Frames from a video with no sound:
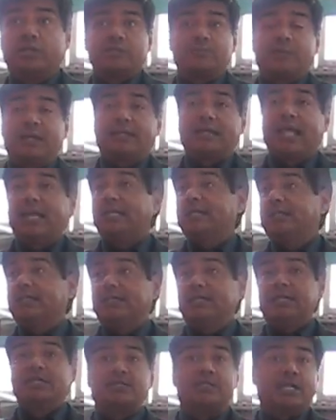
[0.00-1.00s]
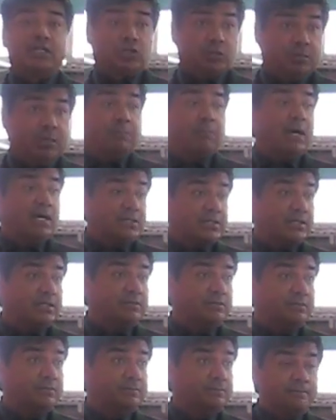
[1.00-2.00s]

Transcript: expect anything they say to be positive. You